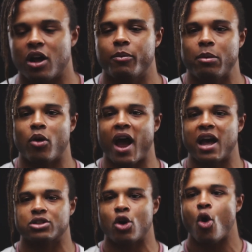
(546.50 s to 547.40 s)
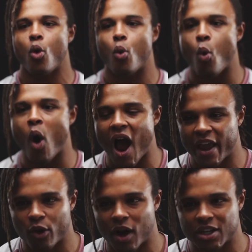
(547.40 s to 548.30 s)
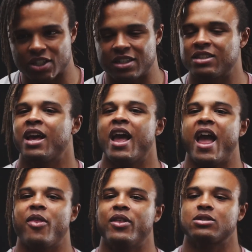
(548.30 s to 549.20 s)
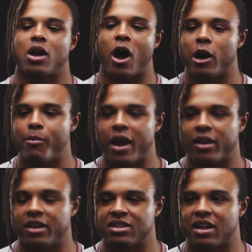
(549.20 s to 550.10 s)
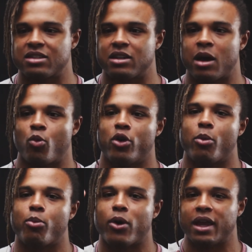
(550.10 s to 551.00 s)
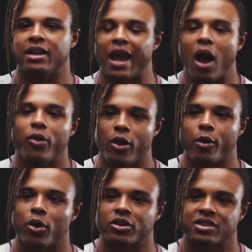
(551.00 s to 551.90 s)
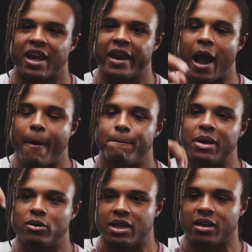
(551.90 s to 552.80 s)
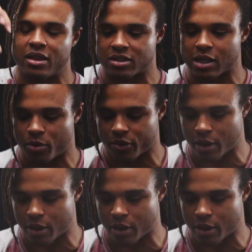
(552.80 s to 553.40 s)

A lot of people ask why questions, and this automatically sets it up where you're breaking down the other person and not building things up